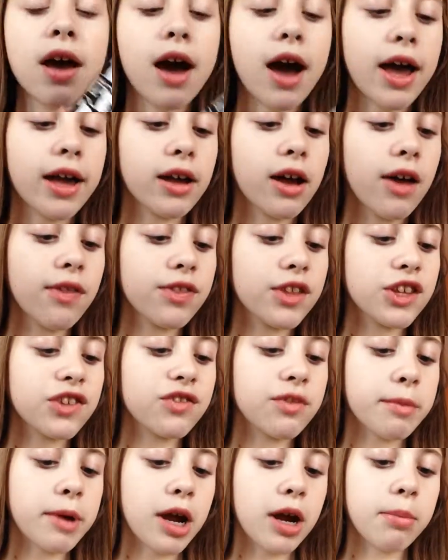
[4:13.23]
I got this
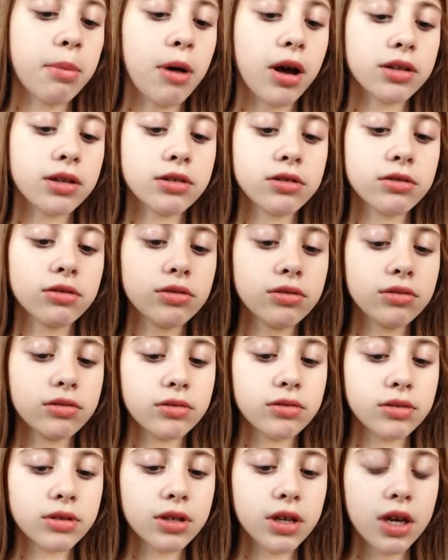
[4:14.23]
from Aeropostale.
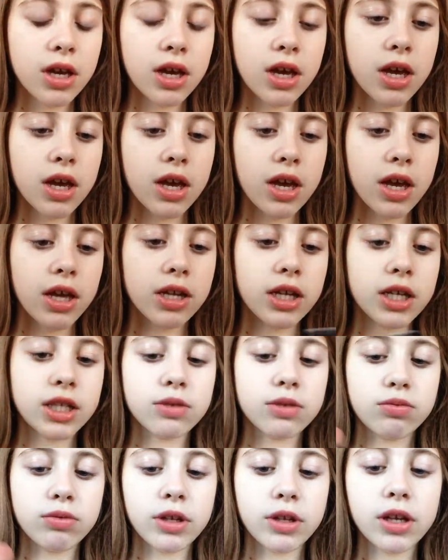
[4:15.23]
And
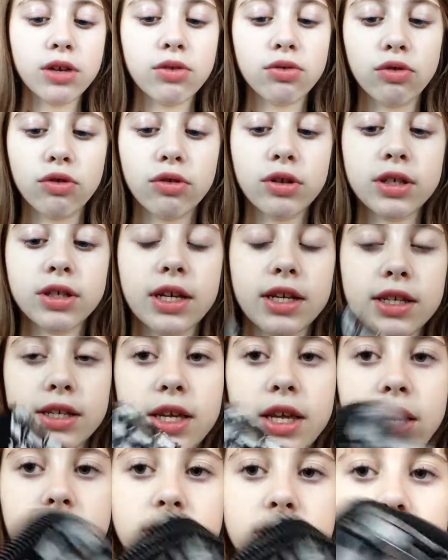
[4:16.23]
it's really cool because it has
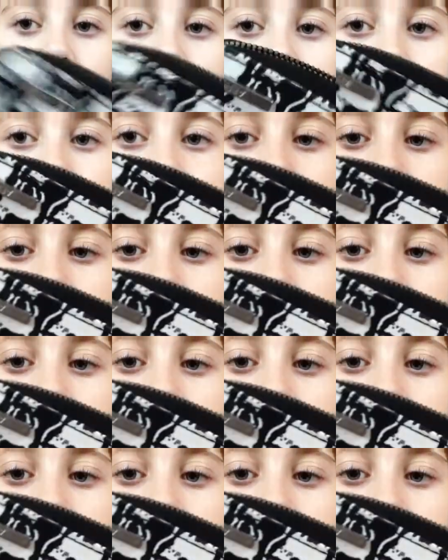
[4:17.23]
kitties all over